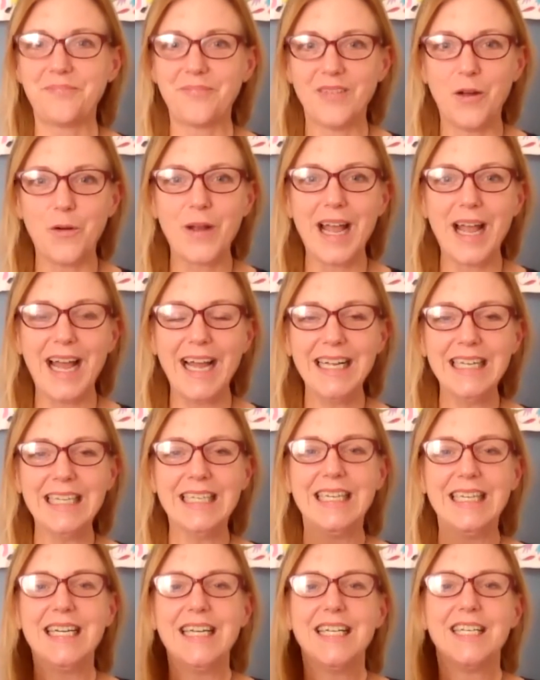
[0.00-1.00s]
Okay,
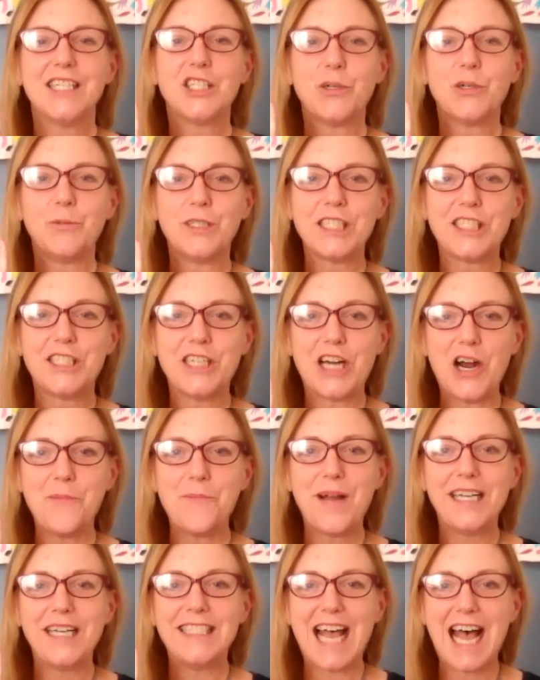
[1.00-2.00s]
so we'll start
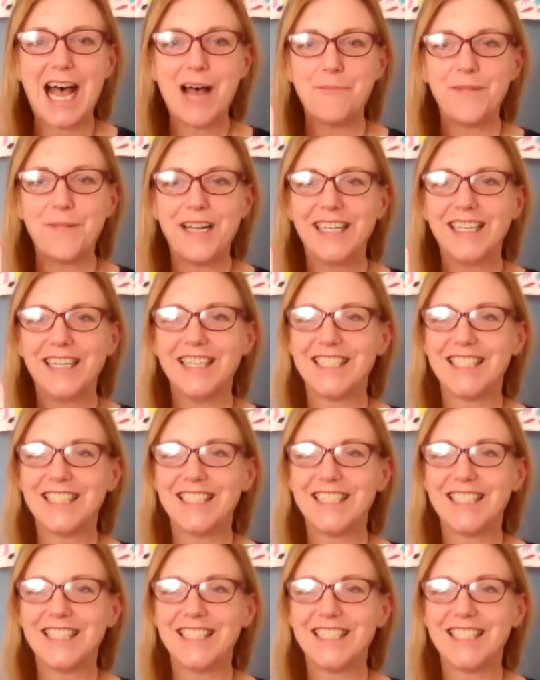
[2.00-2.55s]
by tapping.